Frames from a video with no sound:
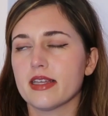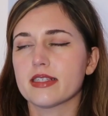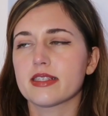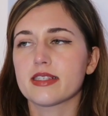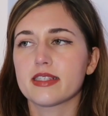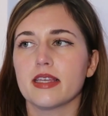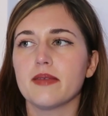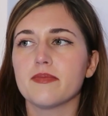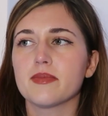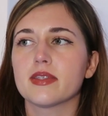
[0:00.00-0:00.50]
It
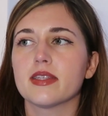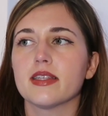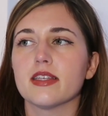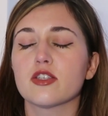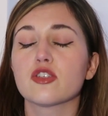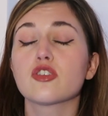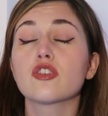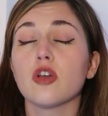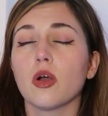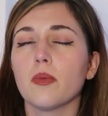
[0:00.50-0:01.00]
seems
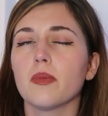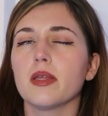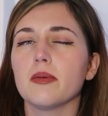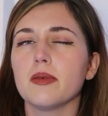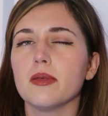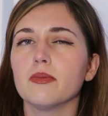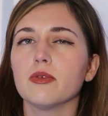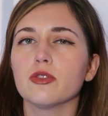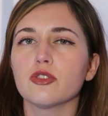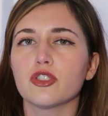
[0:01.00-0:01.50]
that so many
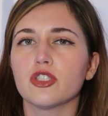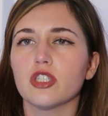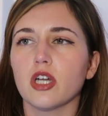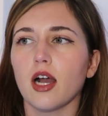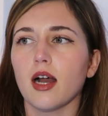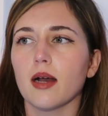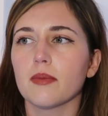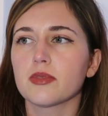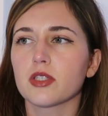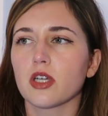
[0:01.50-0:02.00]
people's
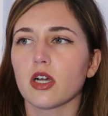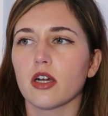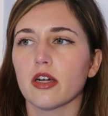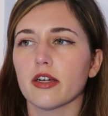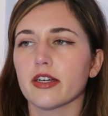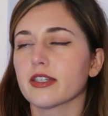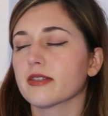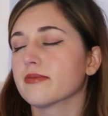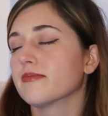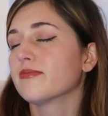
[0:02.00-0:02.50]
jobs
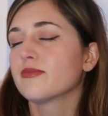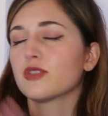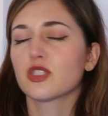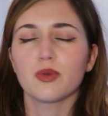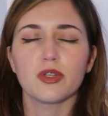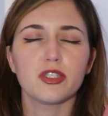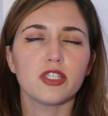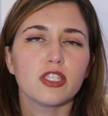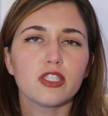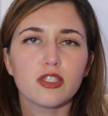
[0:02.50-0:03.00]
are
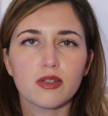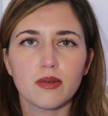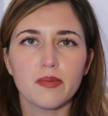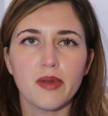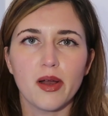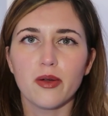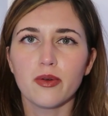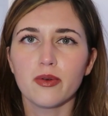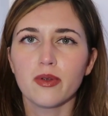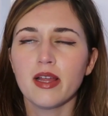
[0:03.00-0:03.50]
switching to
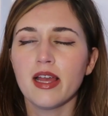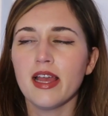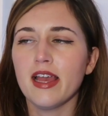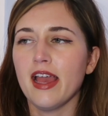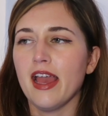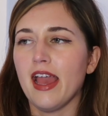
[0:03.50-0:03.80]
remote,